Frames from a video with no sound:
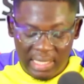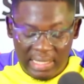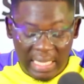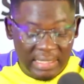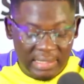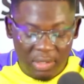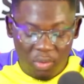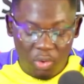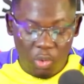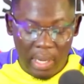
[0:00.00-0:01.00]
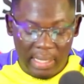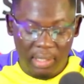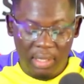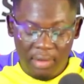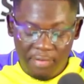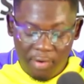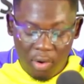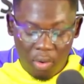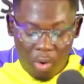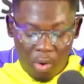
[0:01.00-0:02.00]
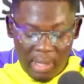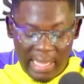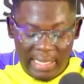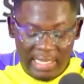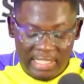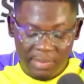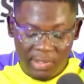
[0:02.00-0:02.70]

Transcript: And that is a good one for all Ghanaians,